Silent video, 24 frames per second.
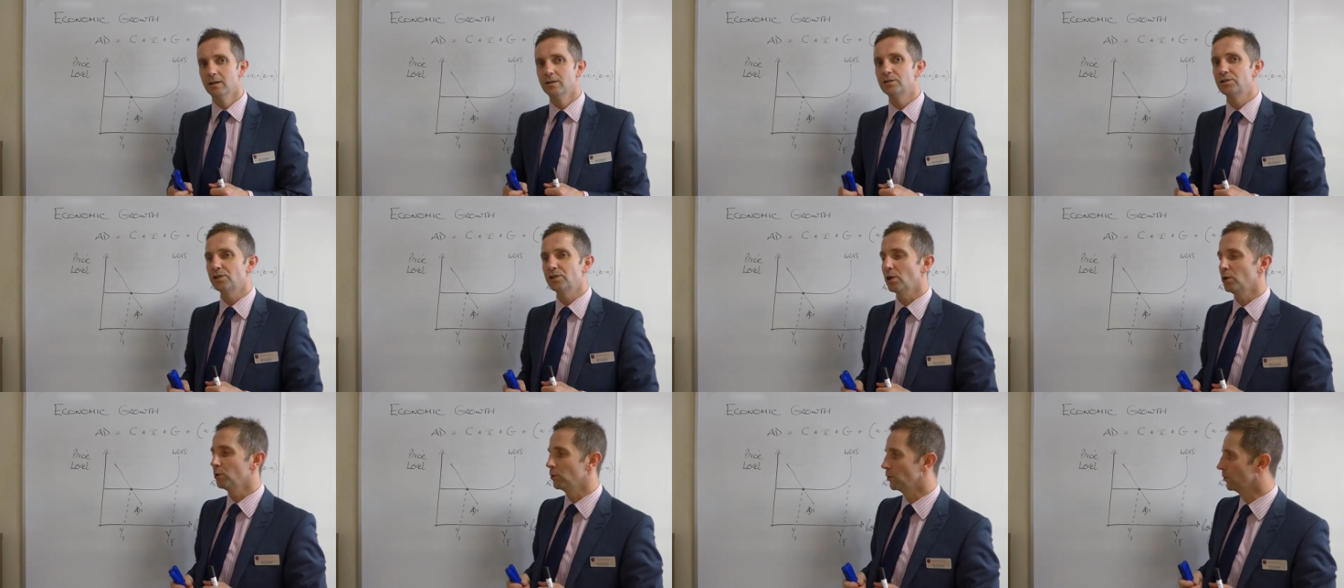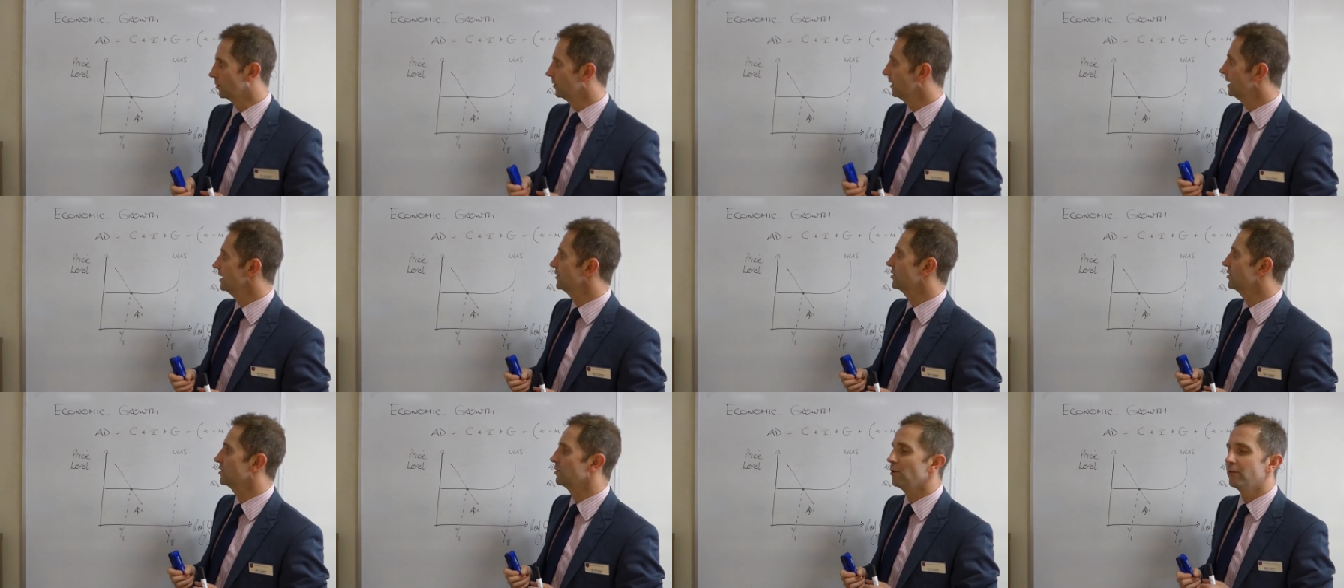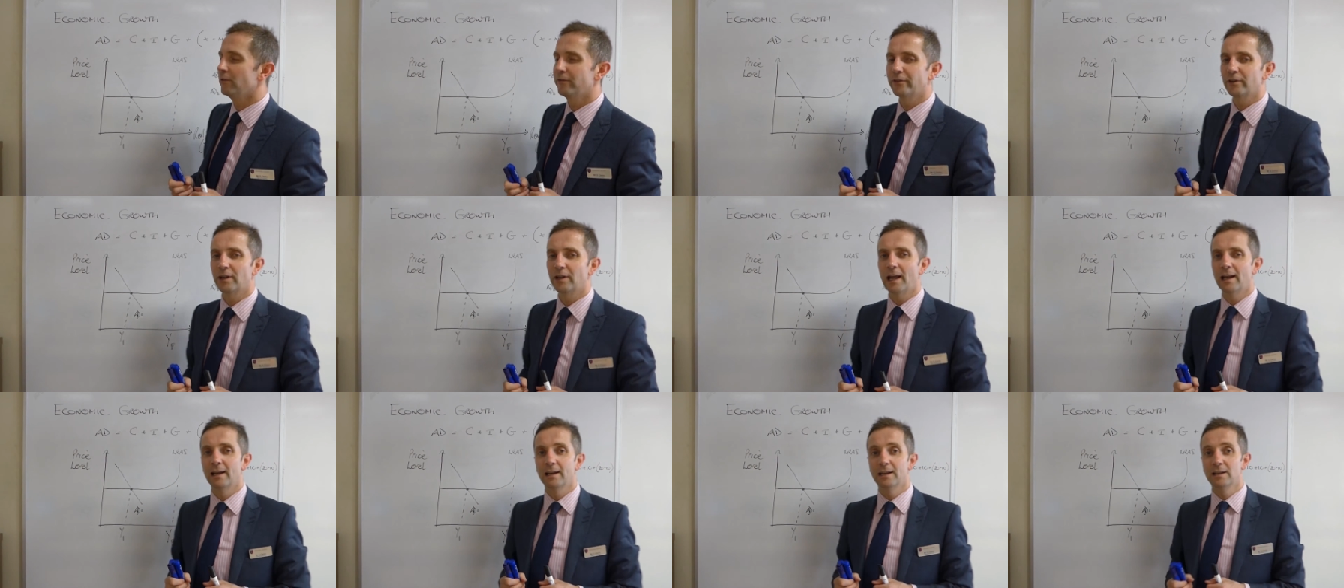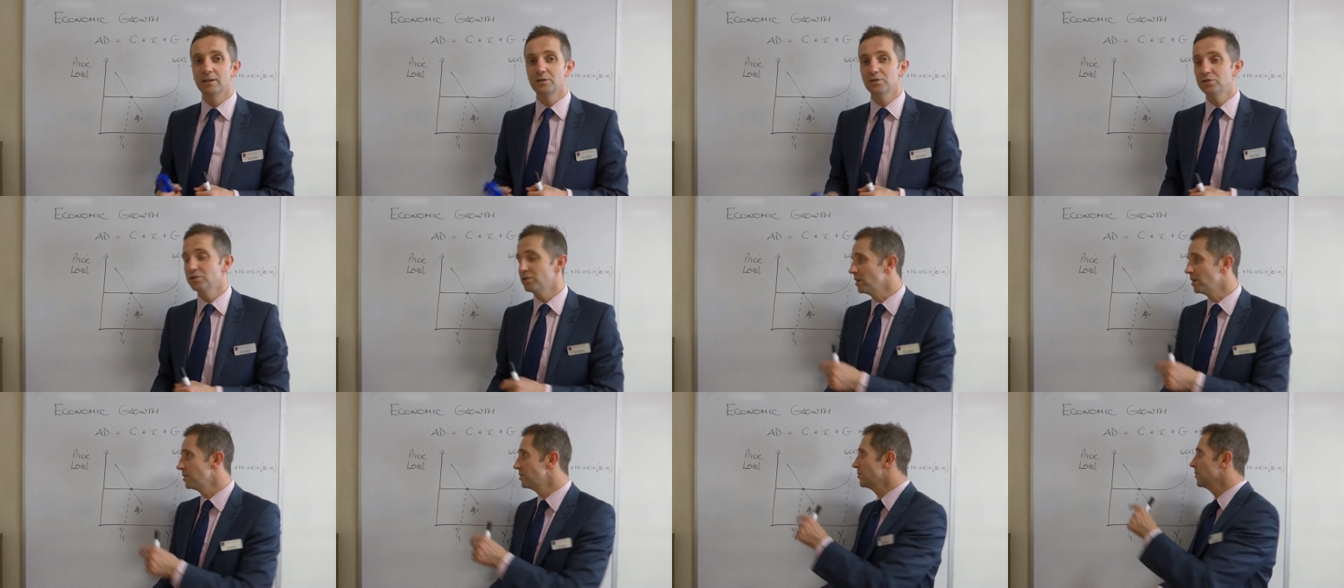So let's not forget, ladies
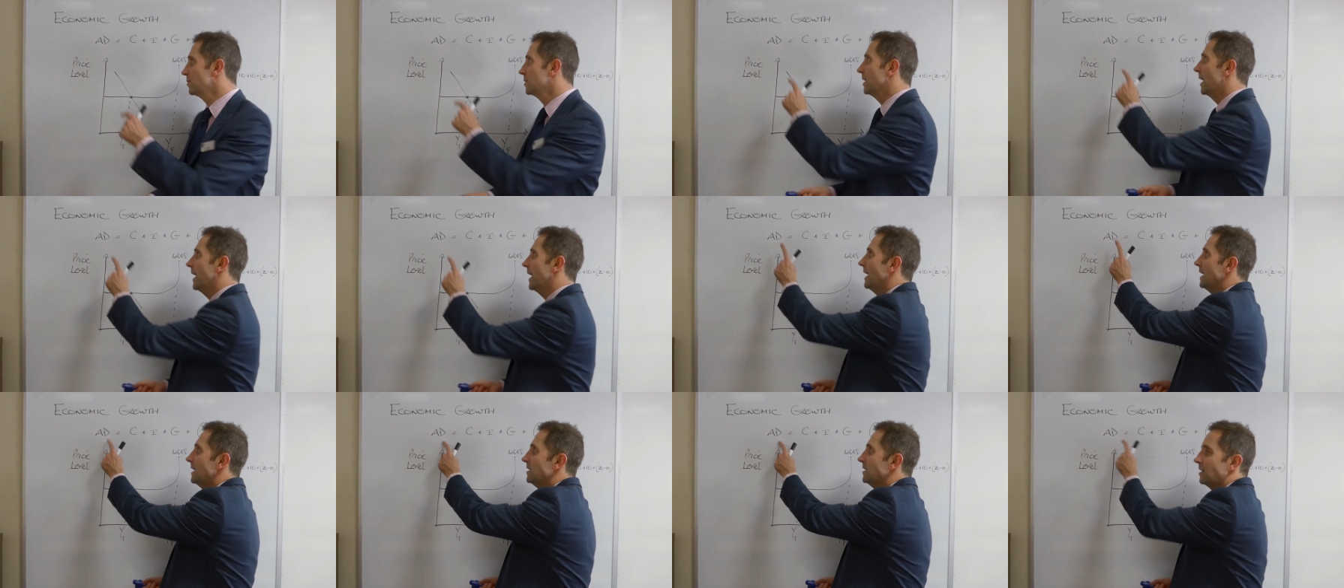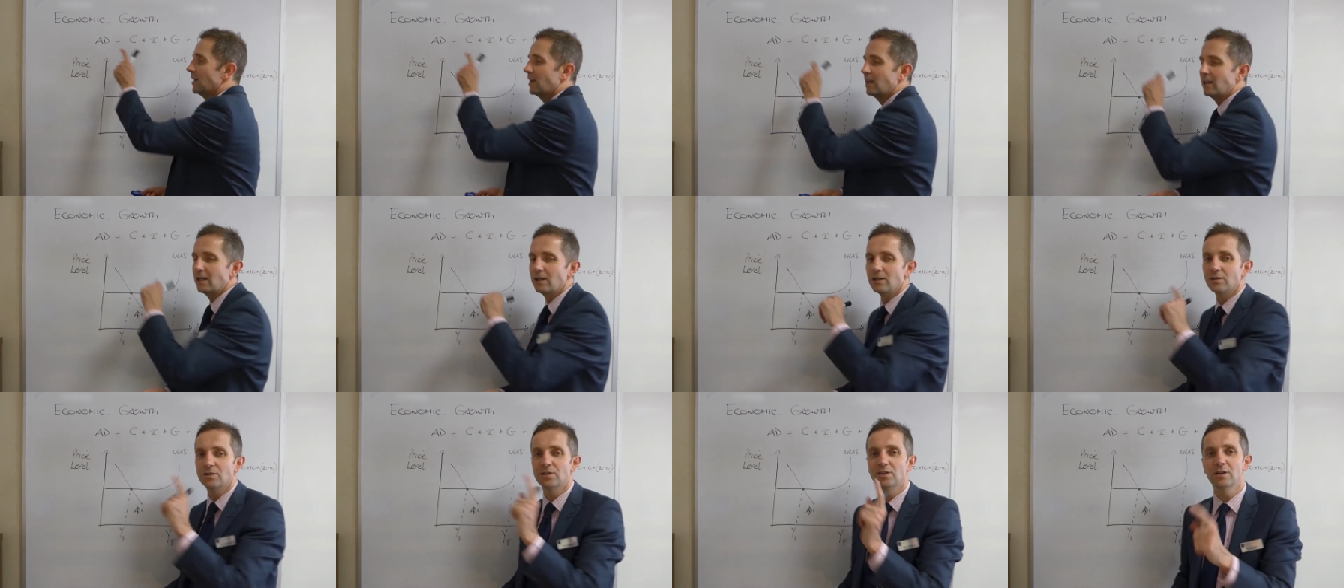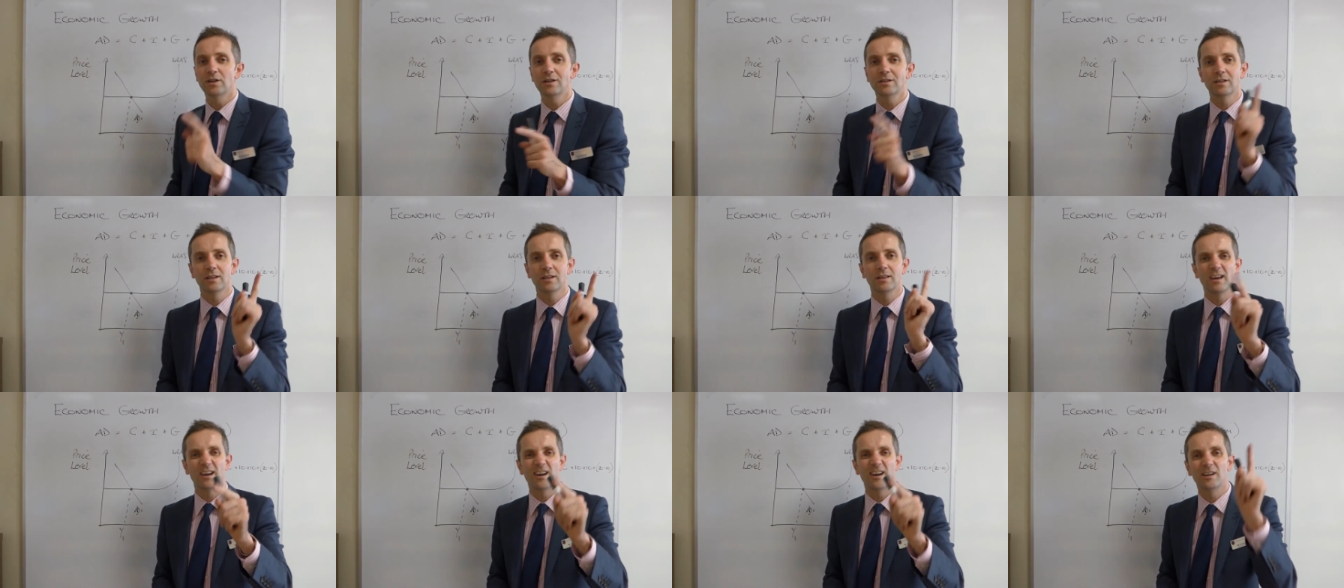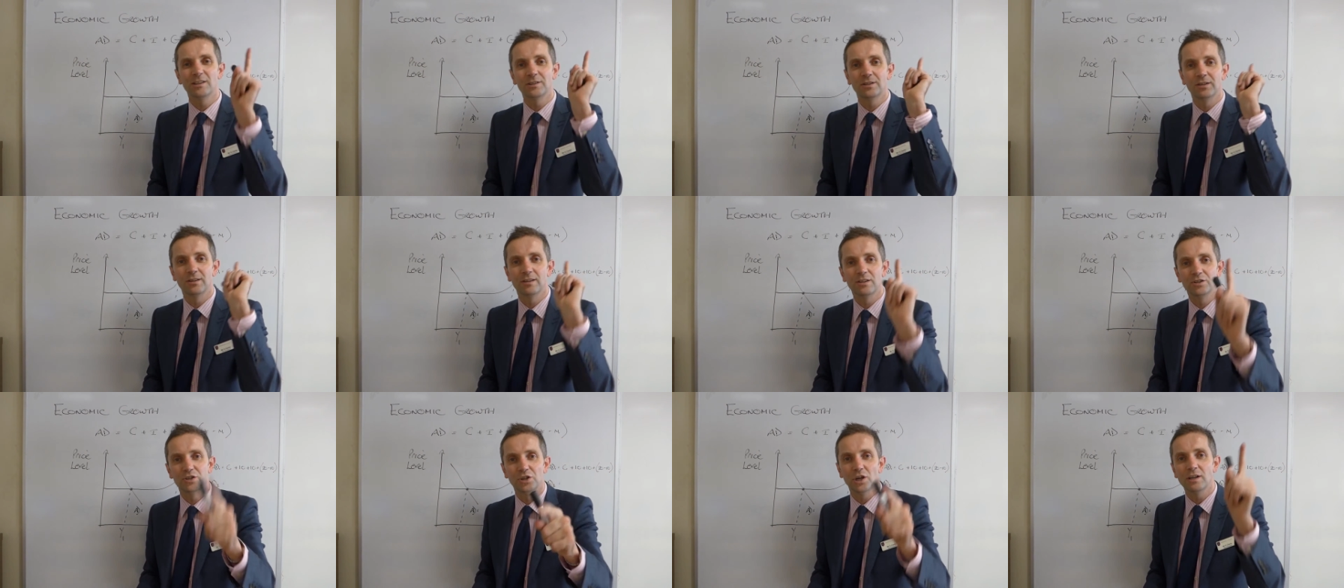and gentlemen, AD, C to the I
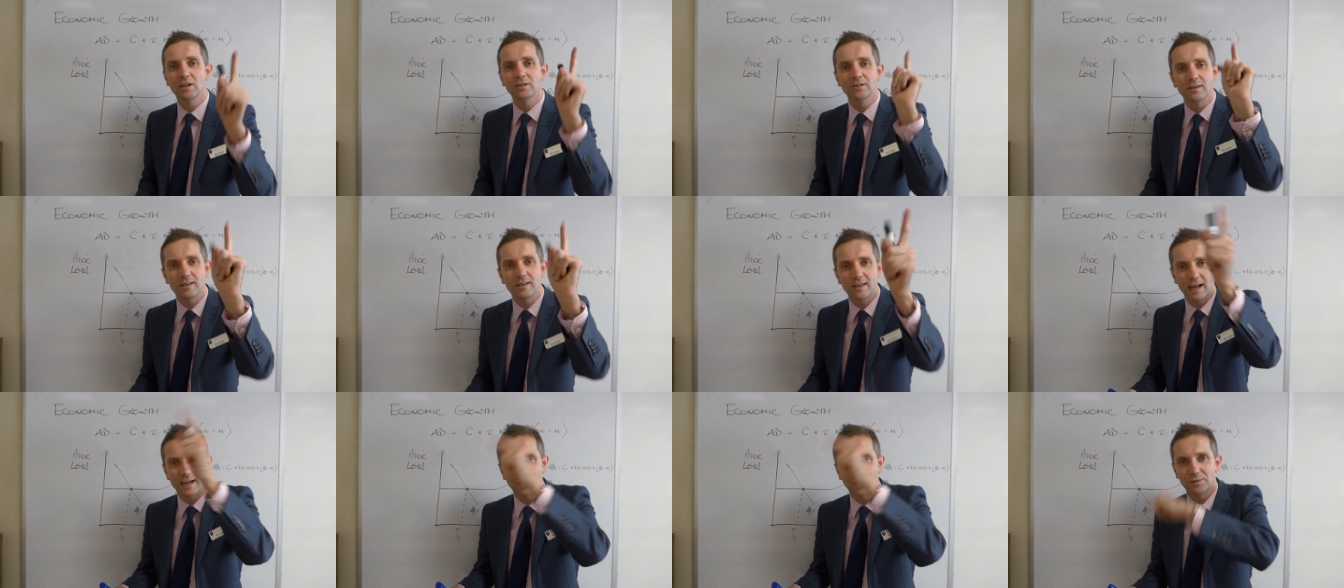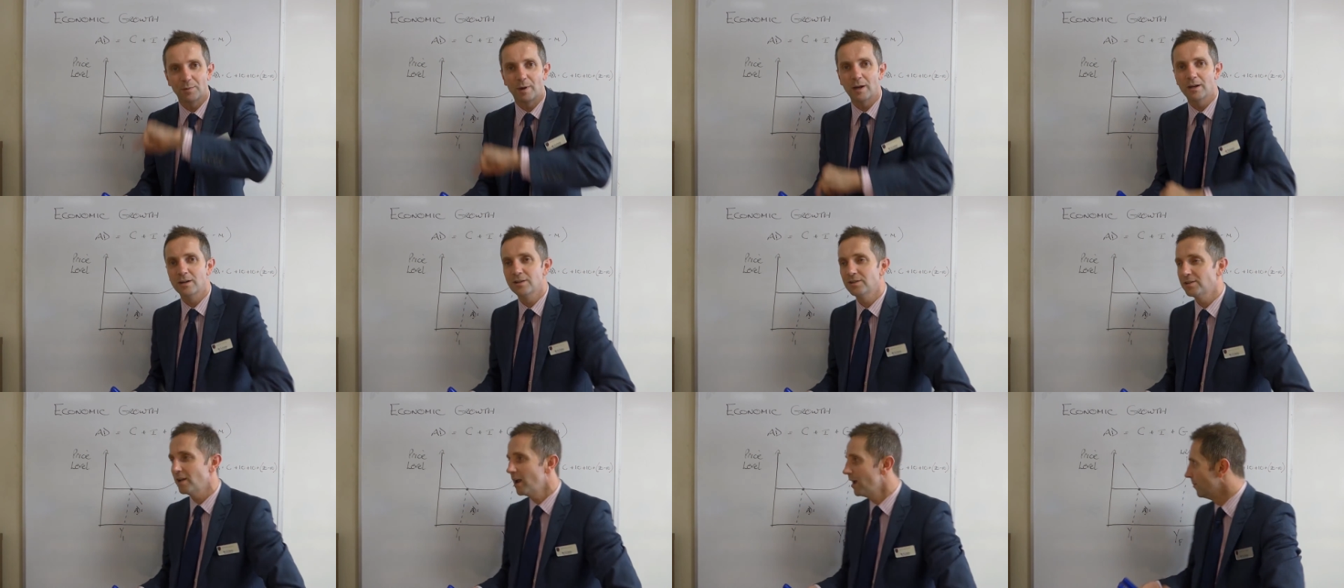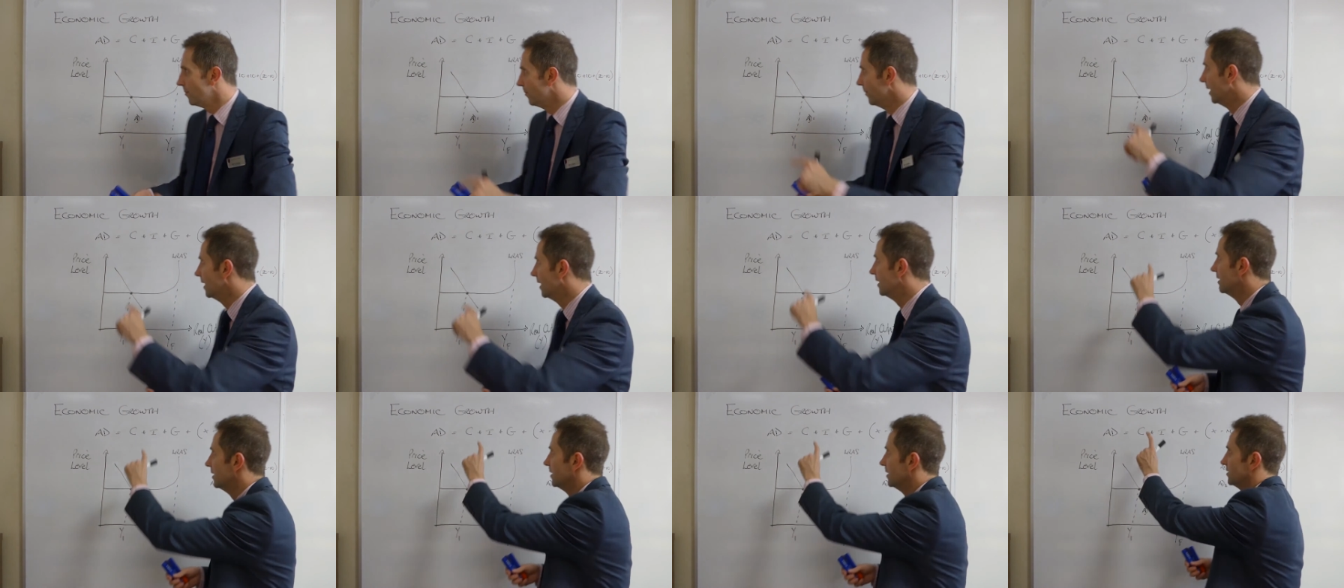to the G to the X minus M